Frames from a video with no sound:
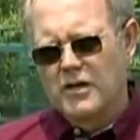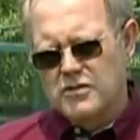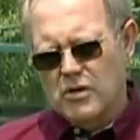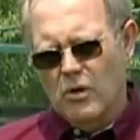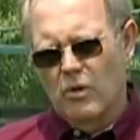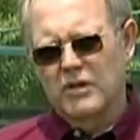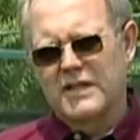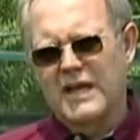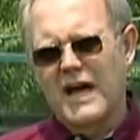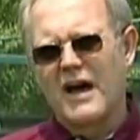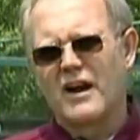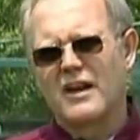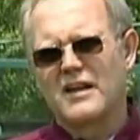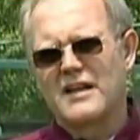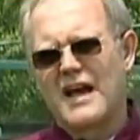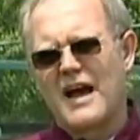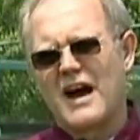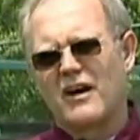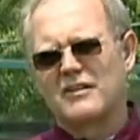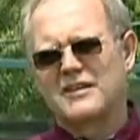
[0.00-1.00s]
So without a
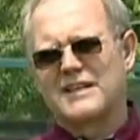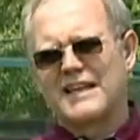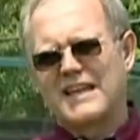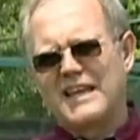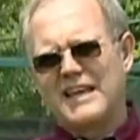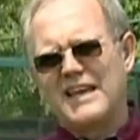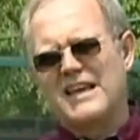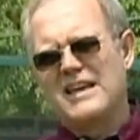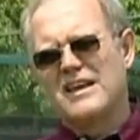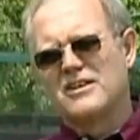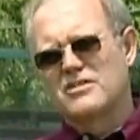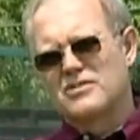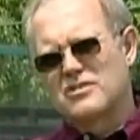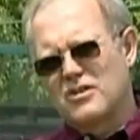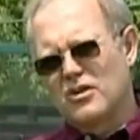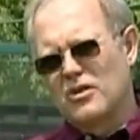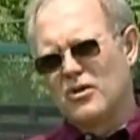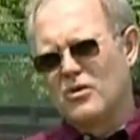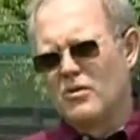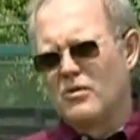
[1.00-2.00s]
doubt, the key is
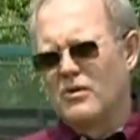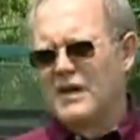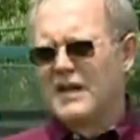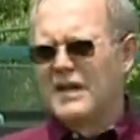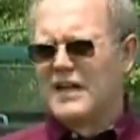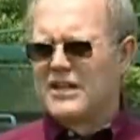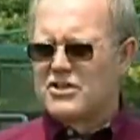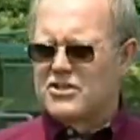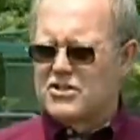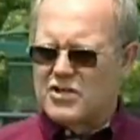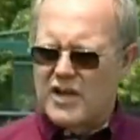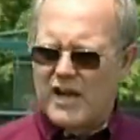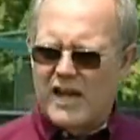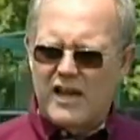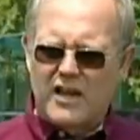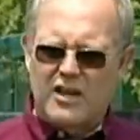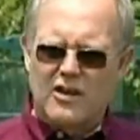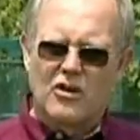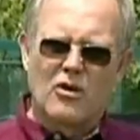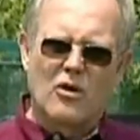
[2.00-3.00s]
to
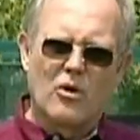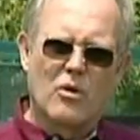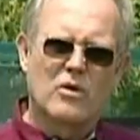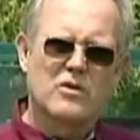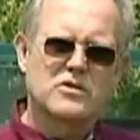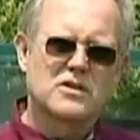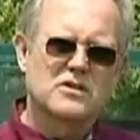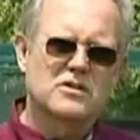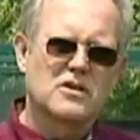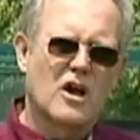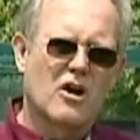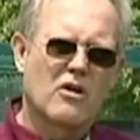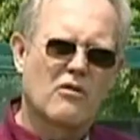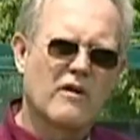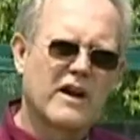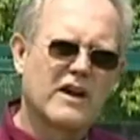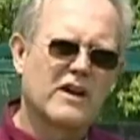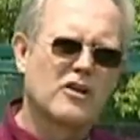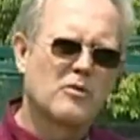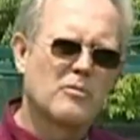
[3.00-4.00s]
check your horses on a
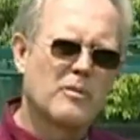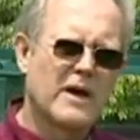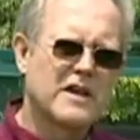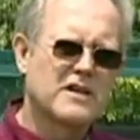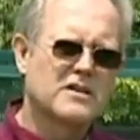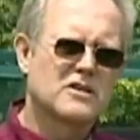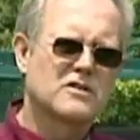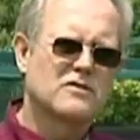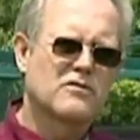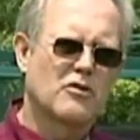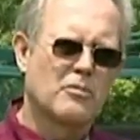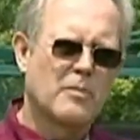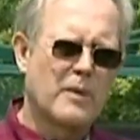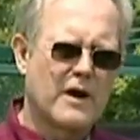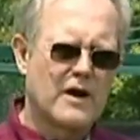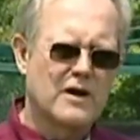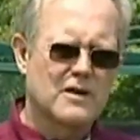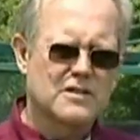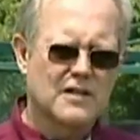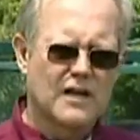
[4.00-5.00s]
regular basis for
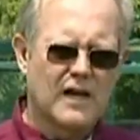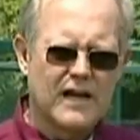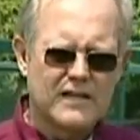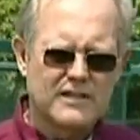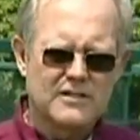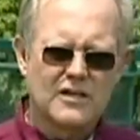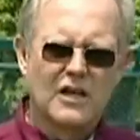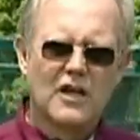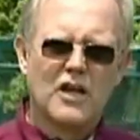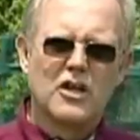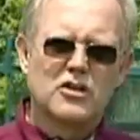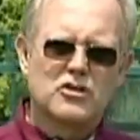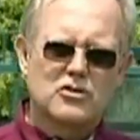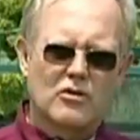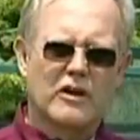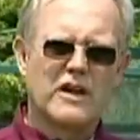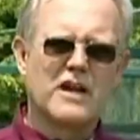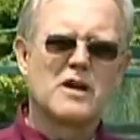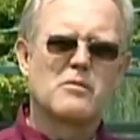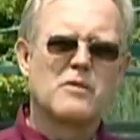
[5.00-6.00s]
parasites,
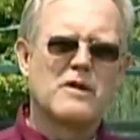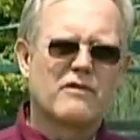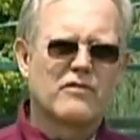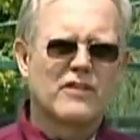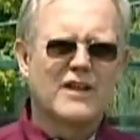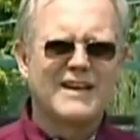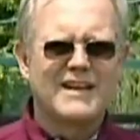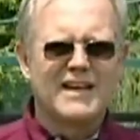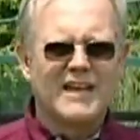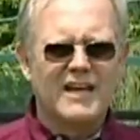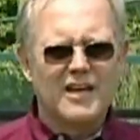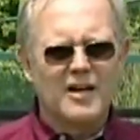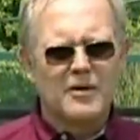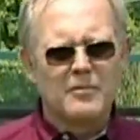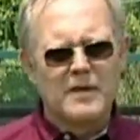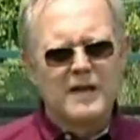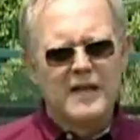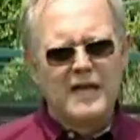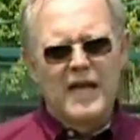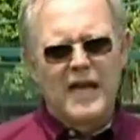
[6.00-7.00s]
treat them if they need
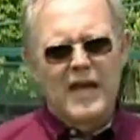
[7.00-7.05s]
them,